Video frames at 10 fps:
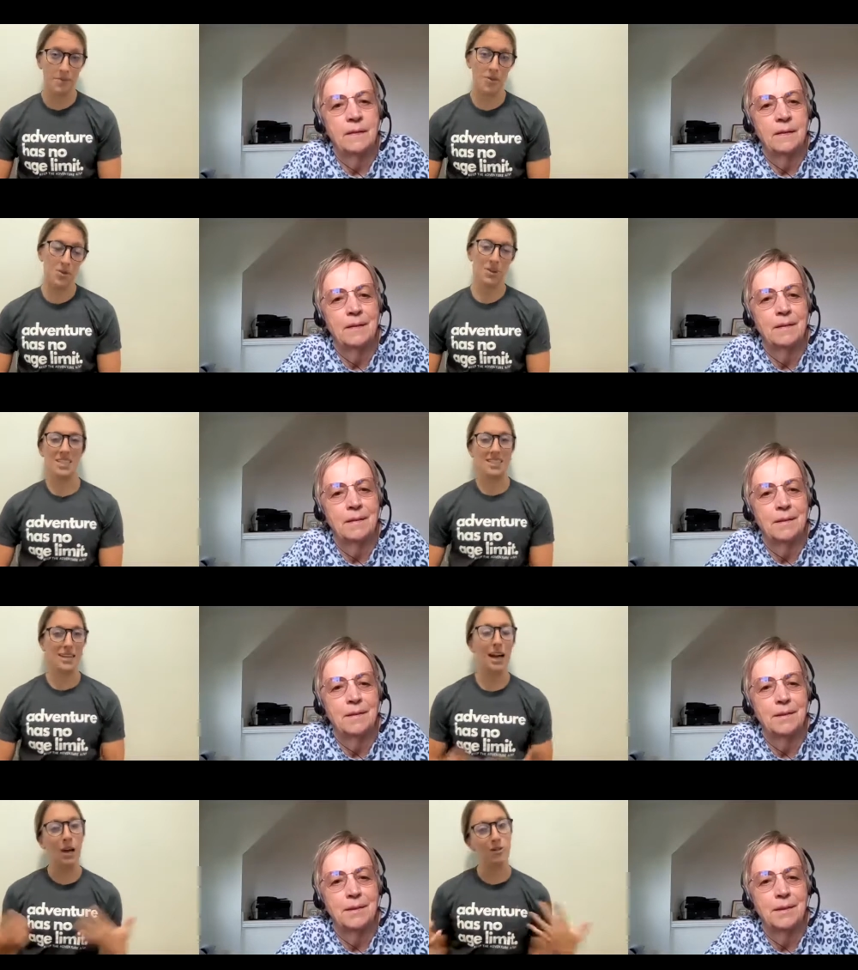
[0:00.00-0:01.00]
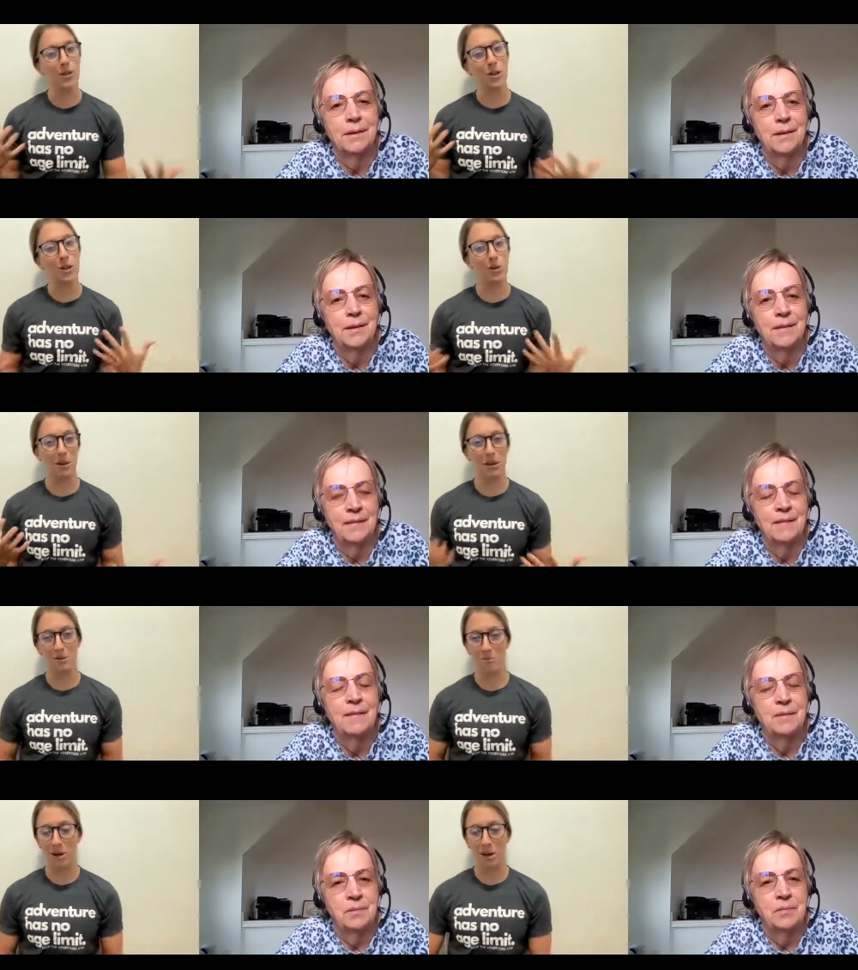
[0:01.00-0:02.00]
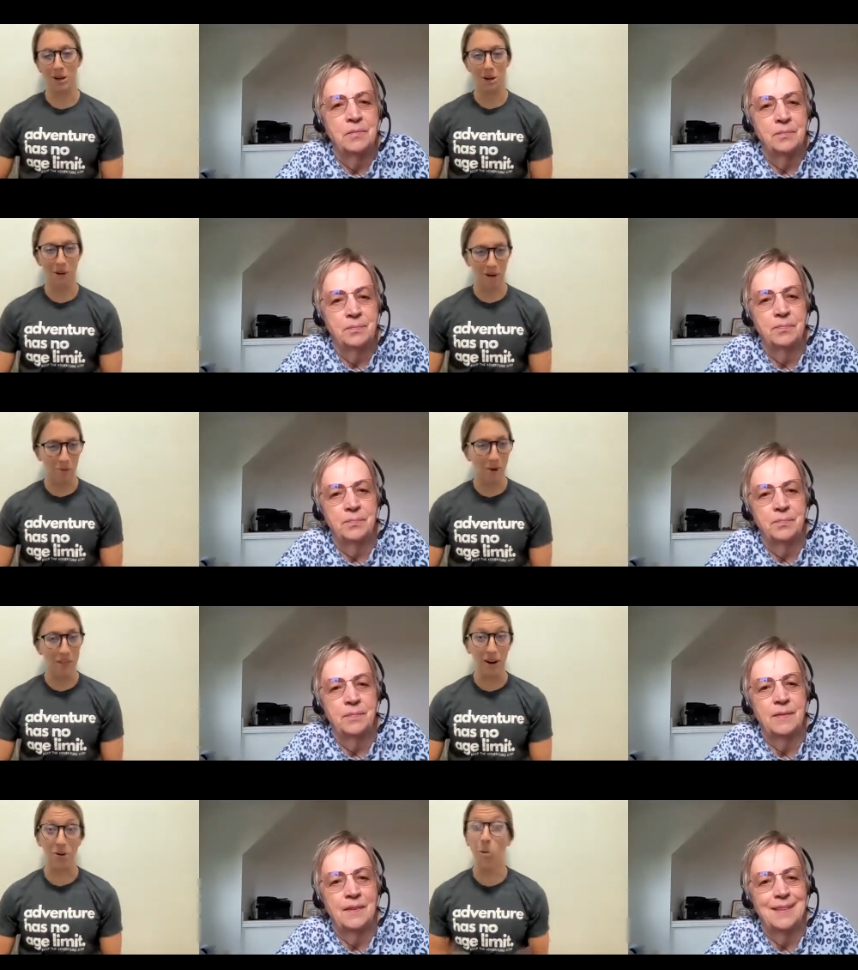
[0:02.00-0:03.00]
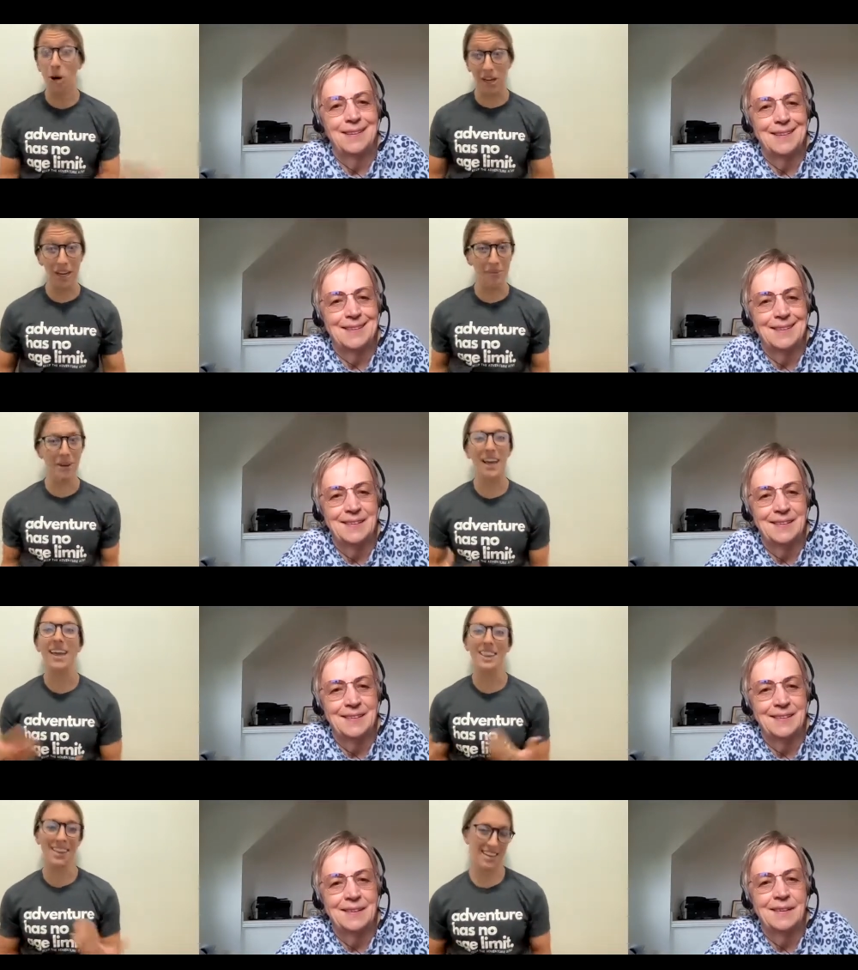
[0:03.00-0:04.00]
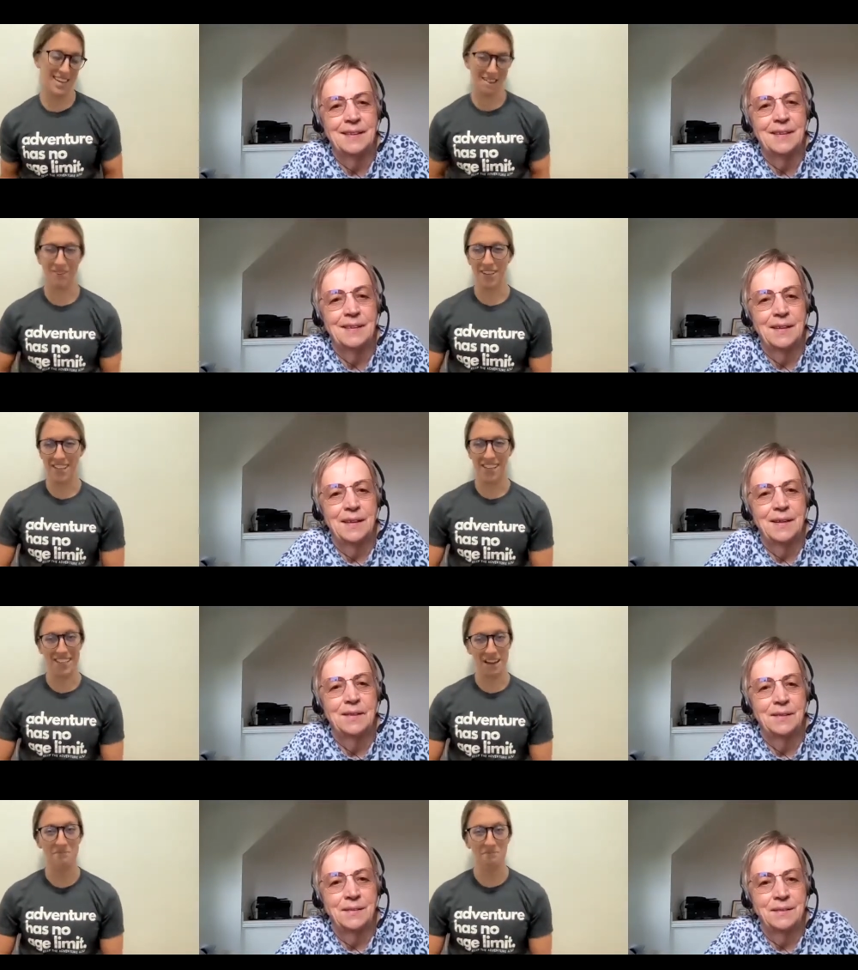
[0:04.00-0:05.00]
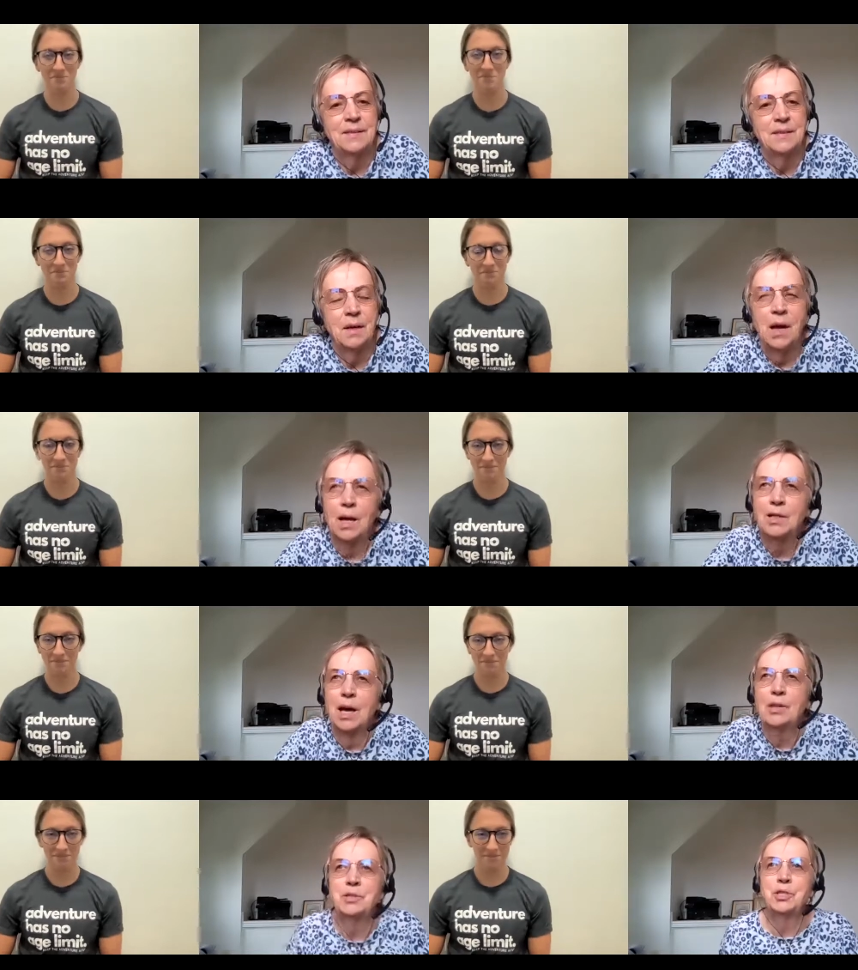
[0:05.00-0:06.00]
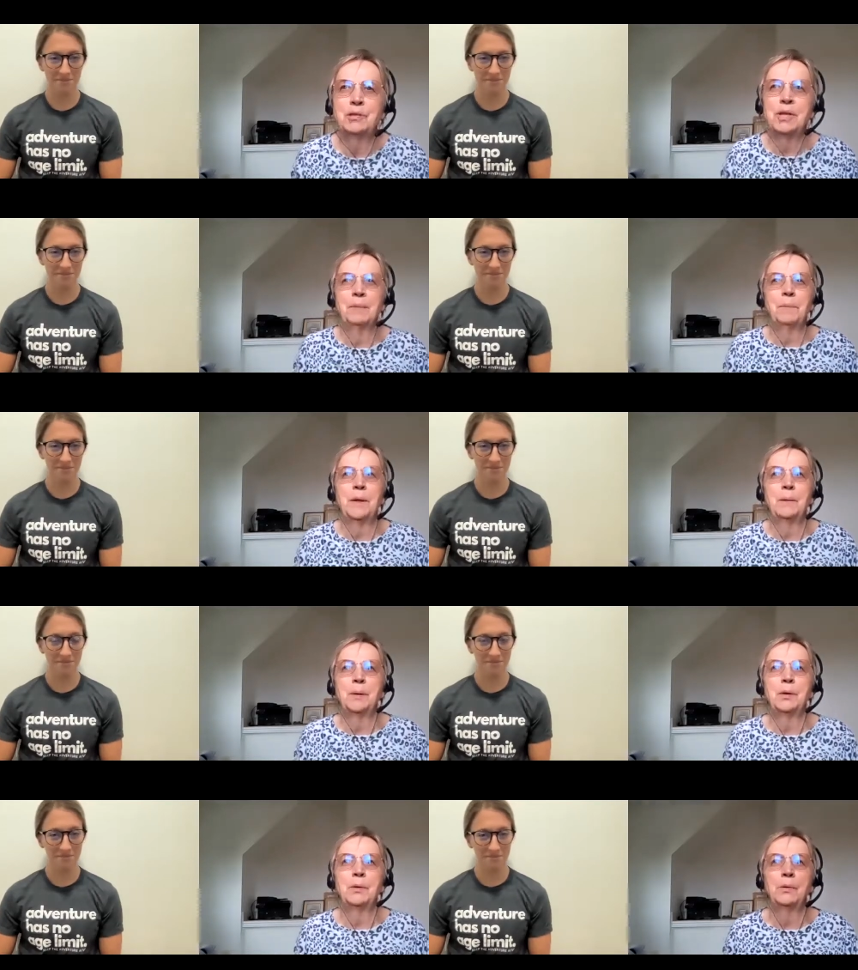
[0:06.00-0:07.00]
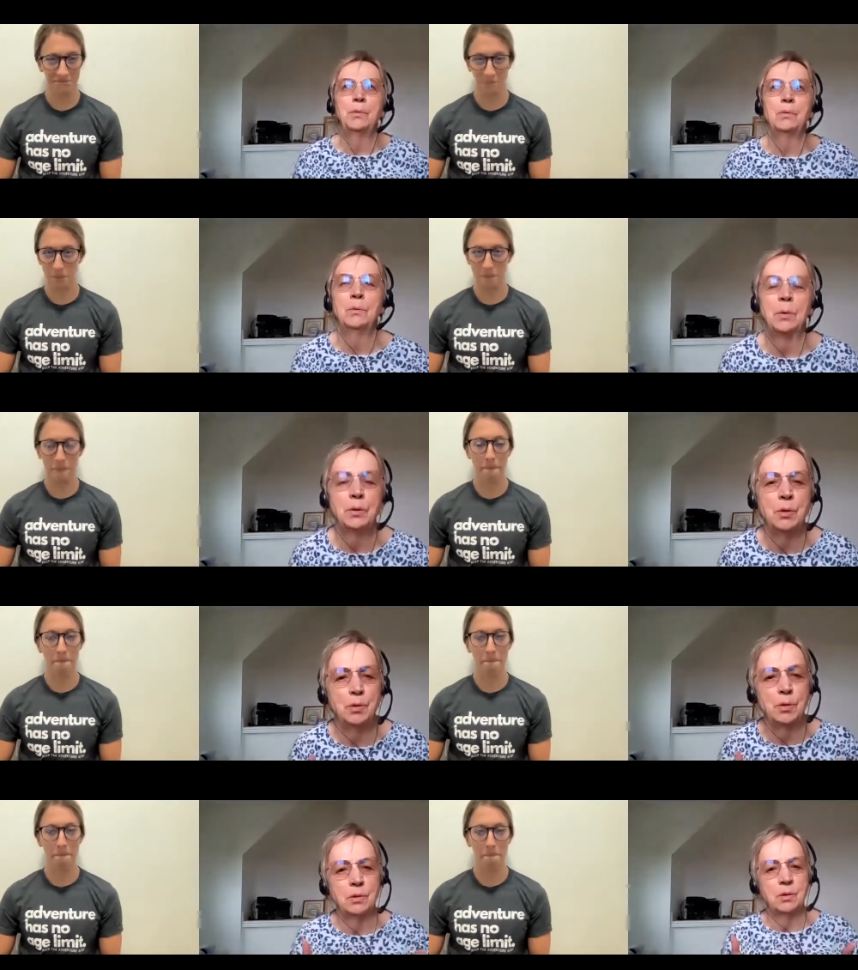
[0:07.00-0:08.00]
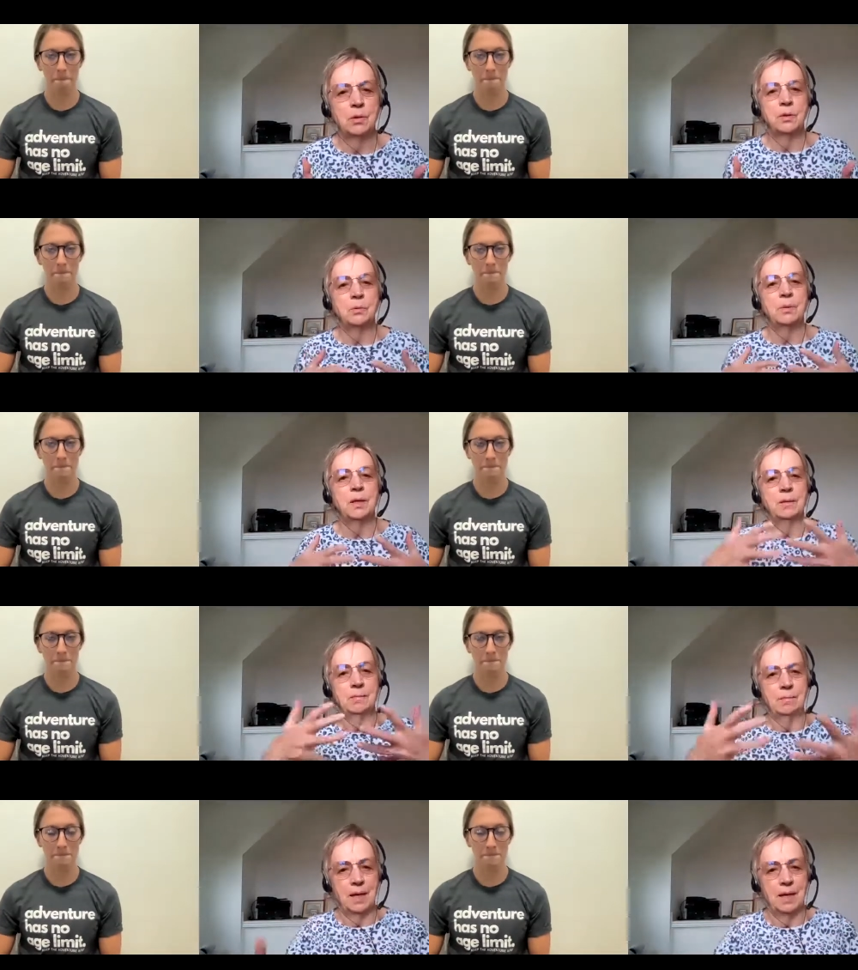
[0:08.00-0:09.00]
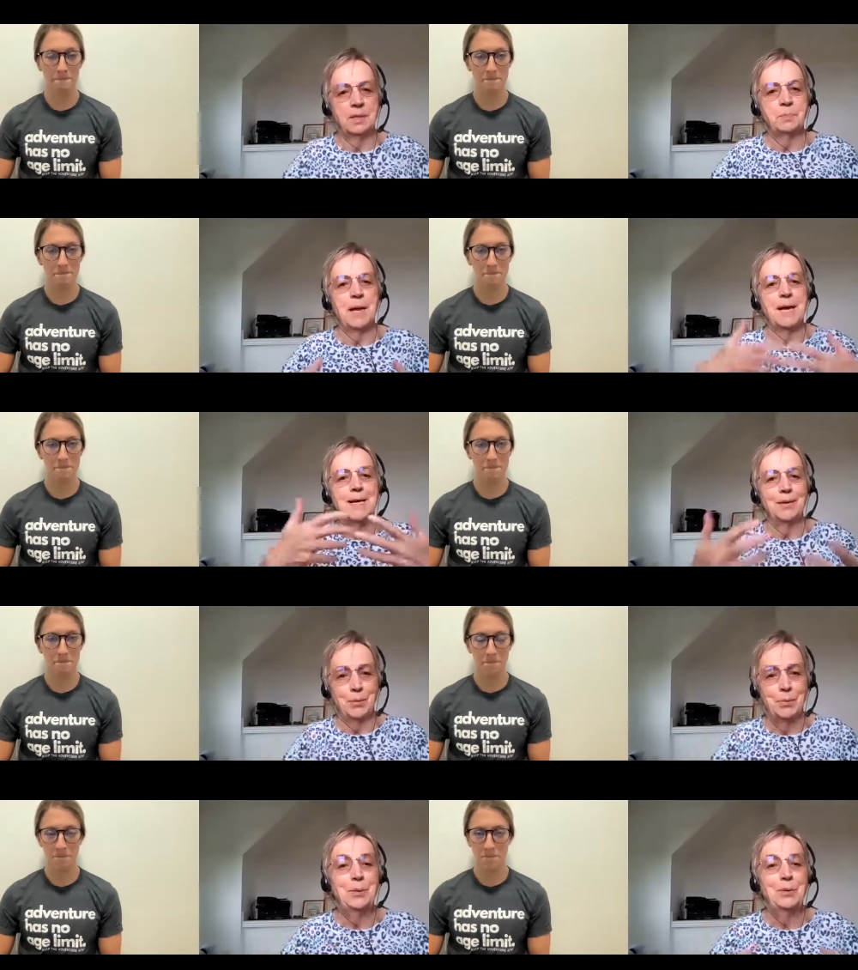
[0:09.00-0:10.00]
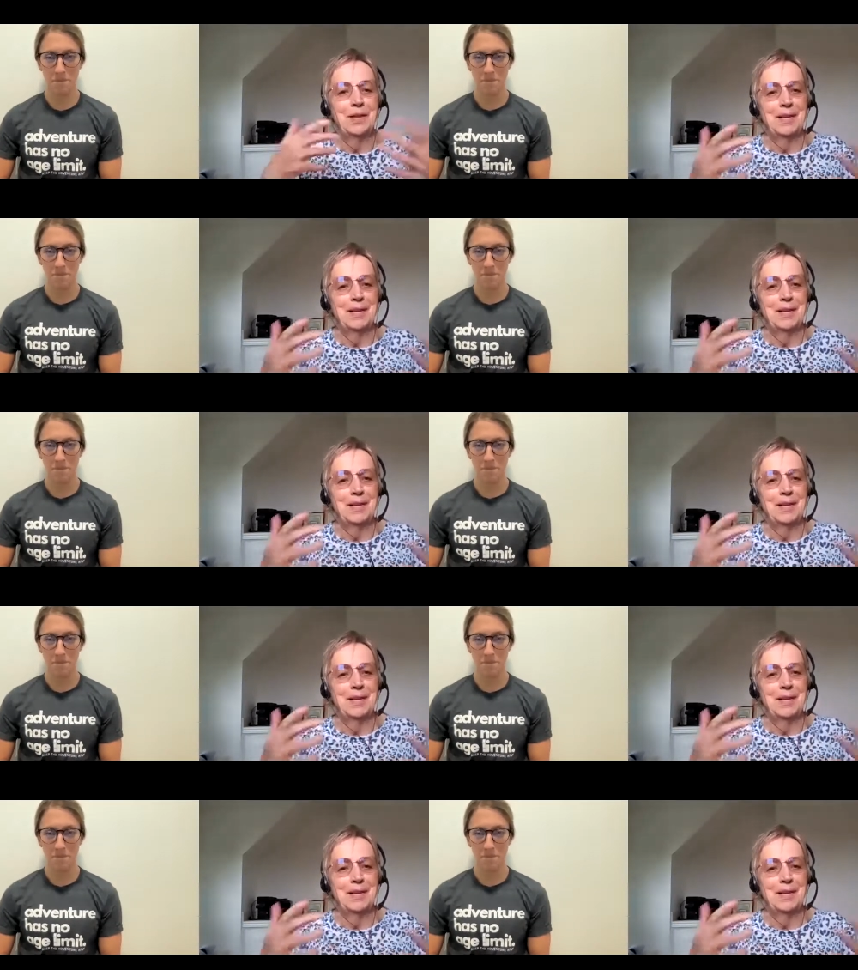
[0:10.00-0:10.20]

Speaker 1: so you can yeah. see kind of yeah. a little bit better about what they're working with and everything like that
Speaker 2: and and do you get people who you know you, you, you explain all of